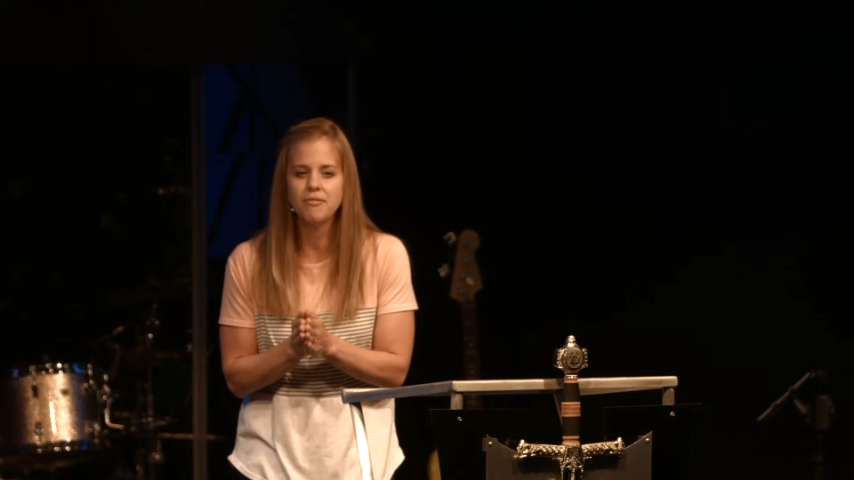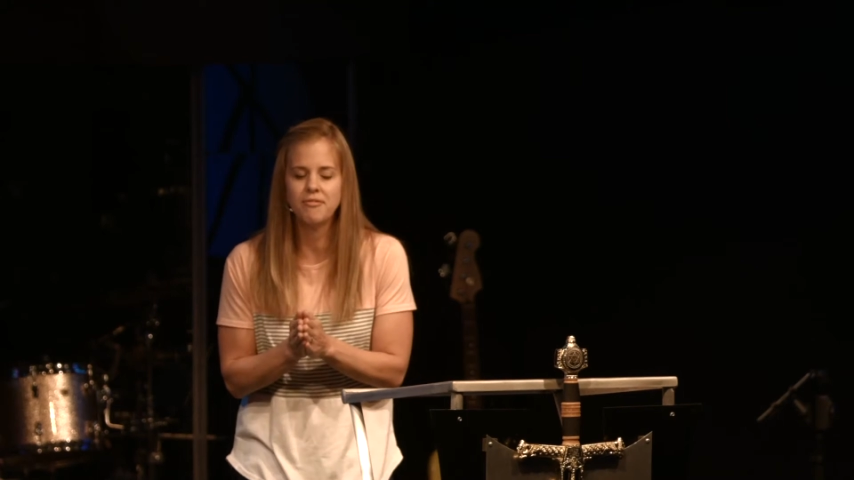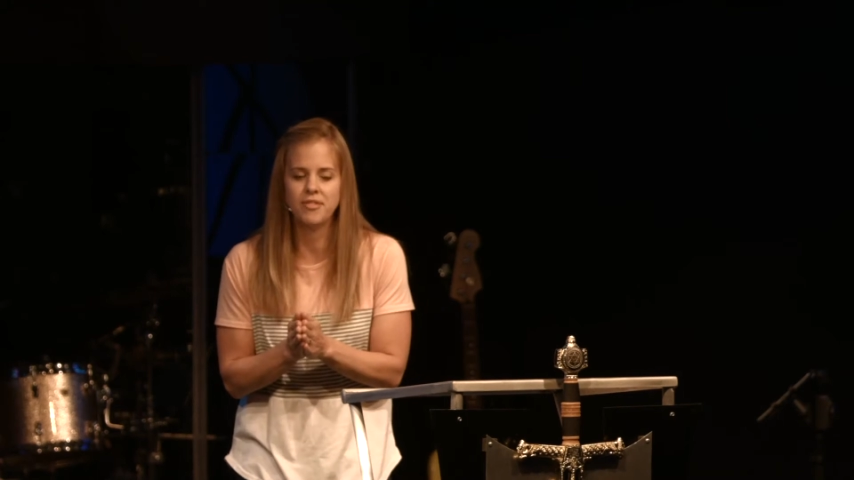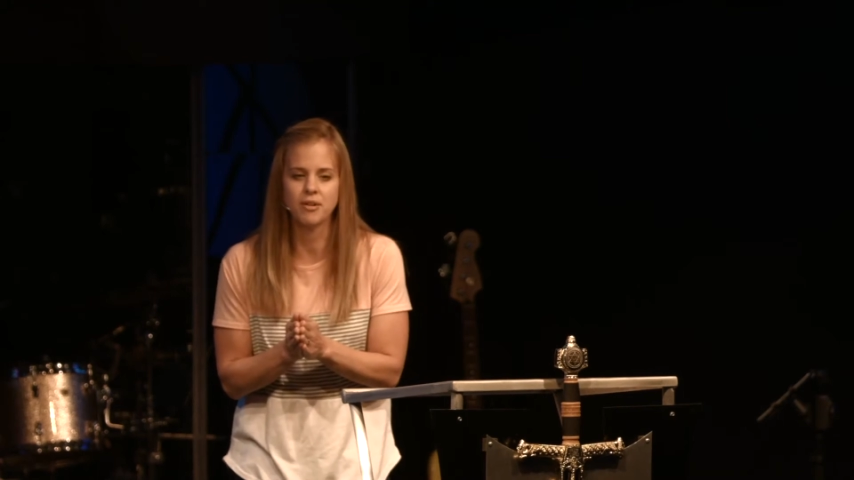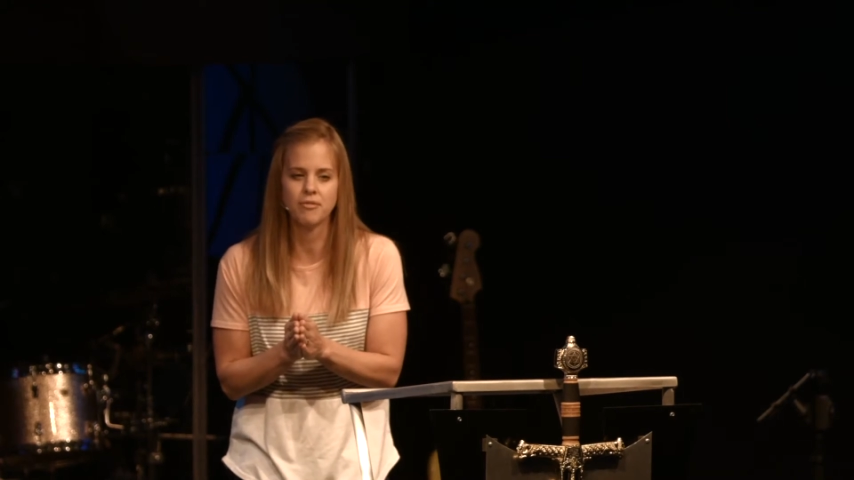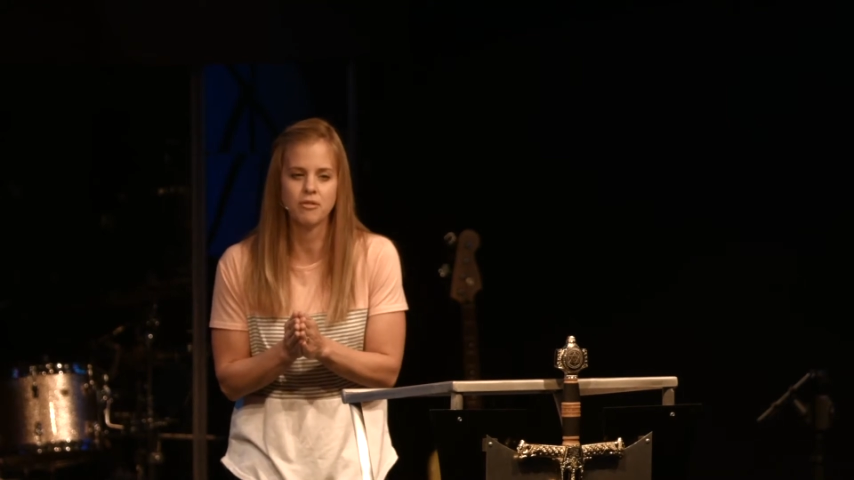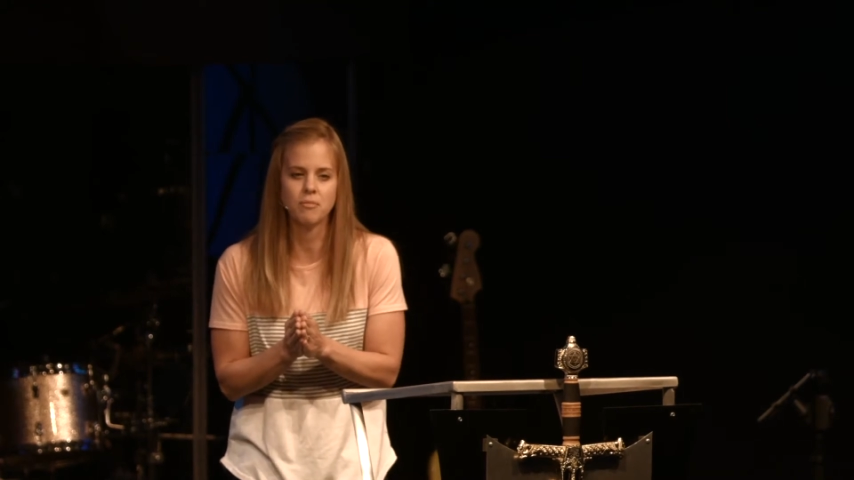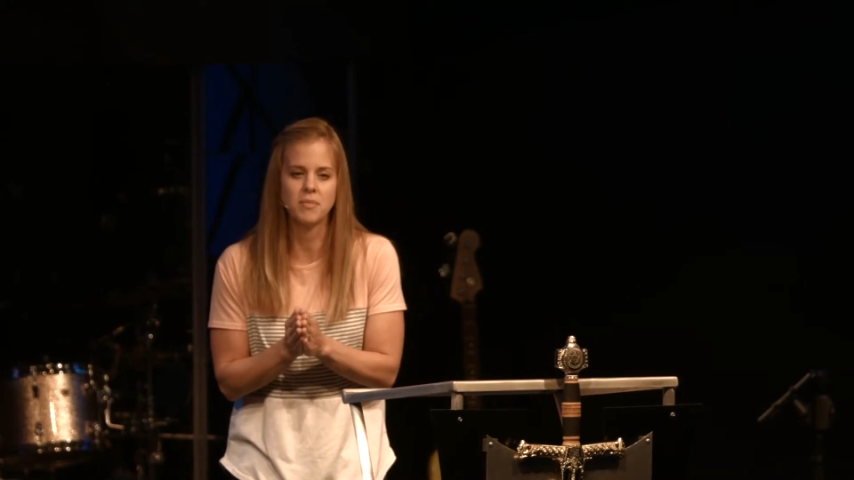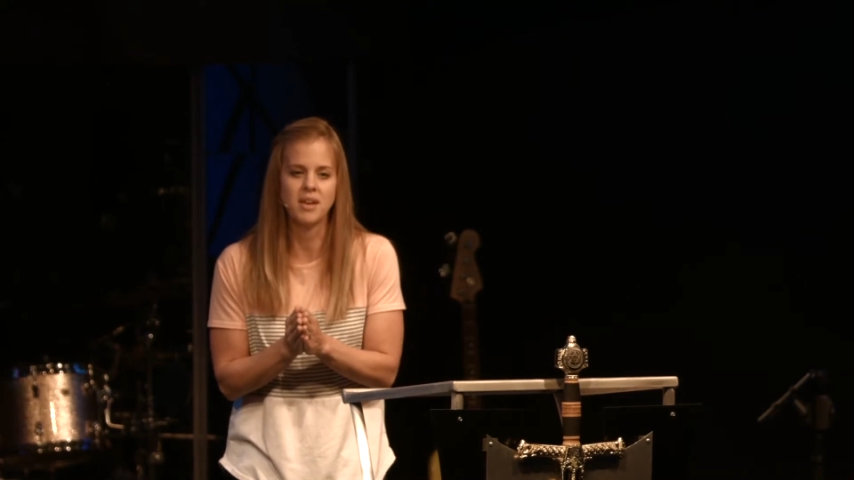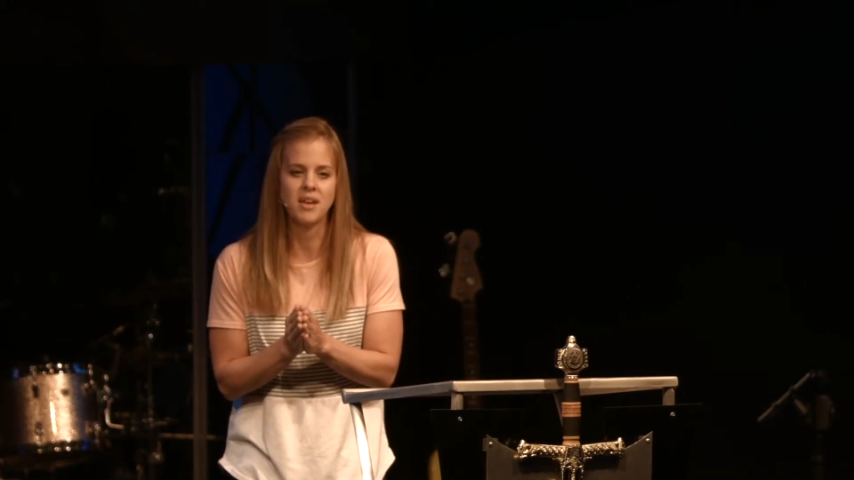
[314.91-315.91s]
fear for
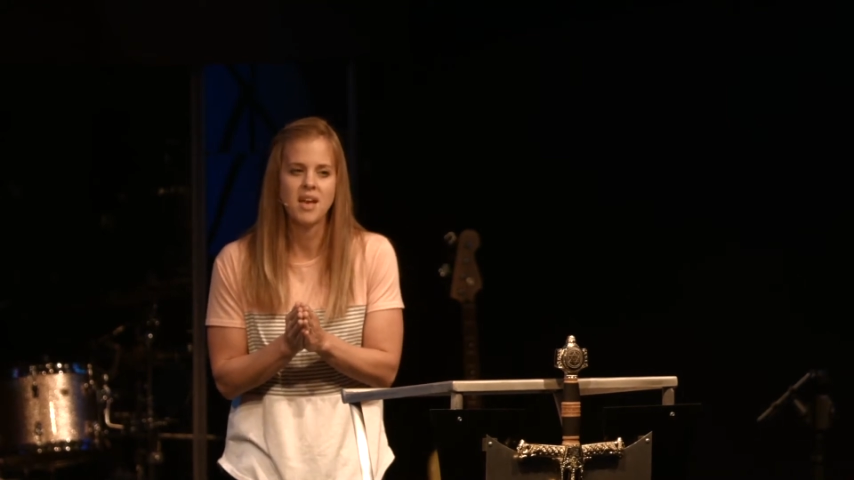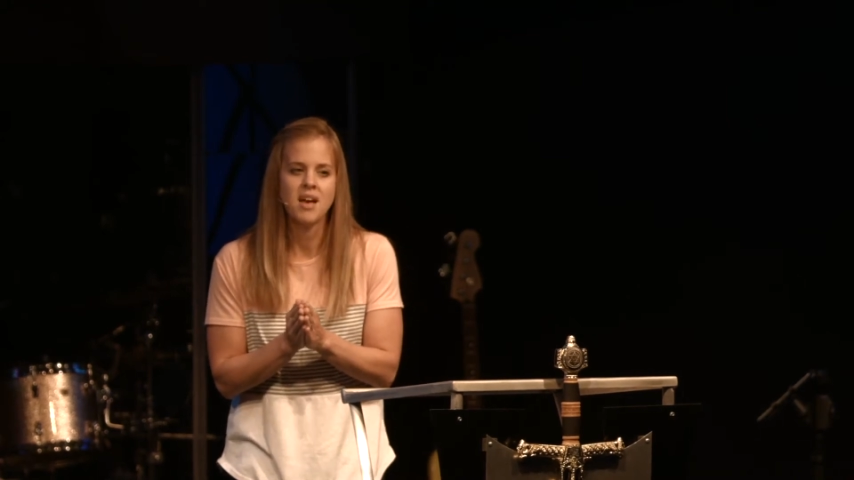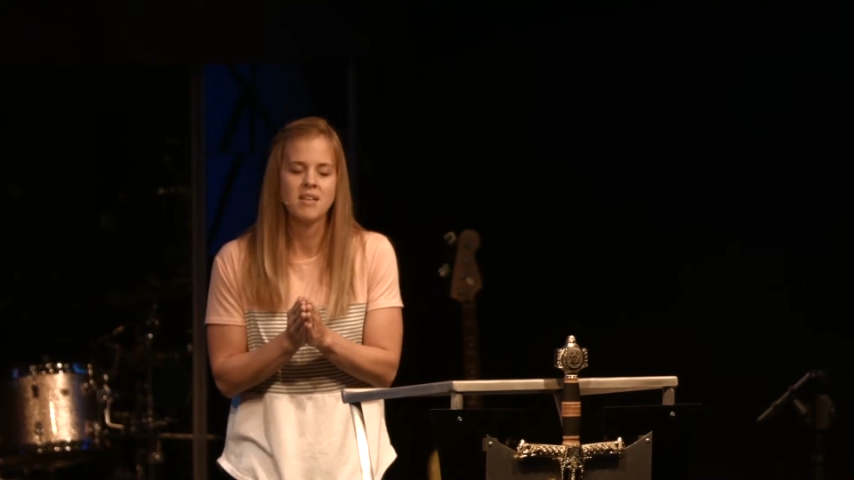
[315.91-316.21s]
me